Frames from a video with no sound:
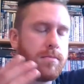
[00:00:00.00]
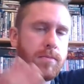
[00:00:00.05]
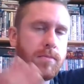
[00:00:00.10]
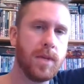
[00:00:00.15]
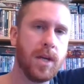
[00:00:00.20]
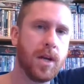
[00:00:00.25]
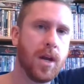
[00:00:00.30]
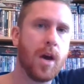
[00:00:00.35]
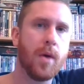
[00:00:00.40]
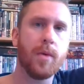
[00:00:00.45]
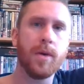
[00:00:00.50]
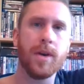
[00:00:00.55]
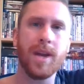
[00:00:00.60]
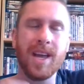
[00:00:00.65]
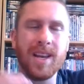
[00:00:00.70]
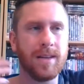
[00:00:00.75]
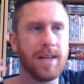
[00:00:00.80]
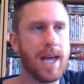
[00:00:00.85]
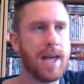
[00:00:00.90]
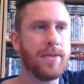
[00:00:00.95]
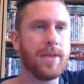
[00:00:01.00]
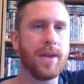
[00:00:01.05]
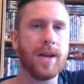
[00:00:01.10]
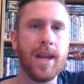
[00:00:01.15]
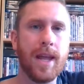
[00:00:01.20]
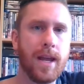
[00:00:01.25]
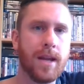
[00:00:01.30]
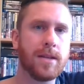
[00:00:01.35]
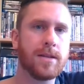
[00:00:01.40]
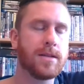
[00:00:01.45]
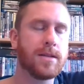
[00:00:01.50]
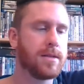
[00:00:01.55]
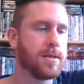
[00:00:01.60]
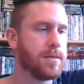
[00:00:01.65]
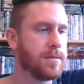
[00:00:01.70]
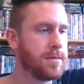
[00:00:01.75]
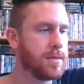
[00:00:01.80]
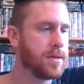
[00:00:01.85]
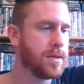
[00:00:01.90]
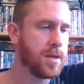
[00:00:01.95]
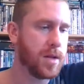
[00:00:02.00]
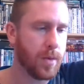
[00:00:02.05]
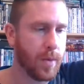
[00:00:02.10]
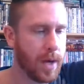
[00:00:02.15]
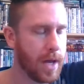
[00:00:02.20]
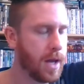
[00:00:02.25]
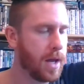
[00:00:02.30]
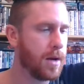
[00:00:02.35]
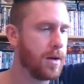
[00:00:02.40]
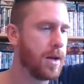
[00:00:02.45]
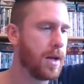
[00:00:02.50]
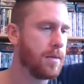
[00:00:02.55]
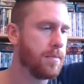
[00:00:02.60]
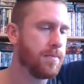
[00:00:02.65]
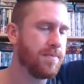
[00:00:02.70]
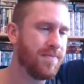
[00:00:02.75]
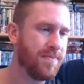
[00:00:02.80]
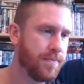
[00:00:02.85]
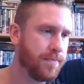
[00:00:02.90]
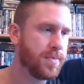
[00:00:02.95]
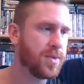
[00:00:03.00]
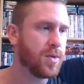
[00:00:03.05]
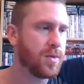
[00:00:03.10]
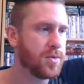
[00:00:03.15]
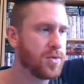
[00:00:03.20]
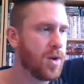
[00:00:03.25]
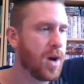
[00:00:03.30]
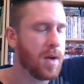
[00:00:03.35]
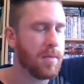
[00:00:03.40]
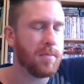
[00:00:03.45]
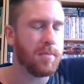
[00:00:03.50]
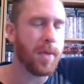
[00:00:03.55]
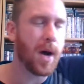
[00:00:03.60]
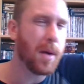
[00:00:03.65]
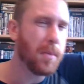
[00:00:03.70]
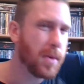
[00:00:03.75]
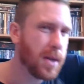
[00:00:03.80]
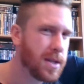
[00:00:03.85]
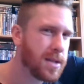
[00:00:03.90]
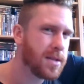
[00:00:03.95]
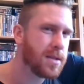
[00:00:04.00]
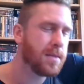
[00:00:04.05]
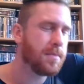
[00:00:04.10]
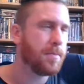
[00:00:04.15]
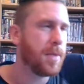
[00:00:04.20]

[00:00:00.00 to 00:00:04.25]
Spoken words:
and get the links to it, and sort of try and publicize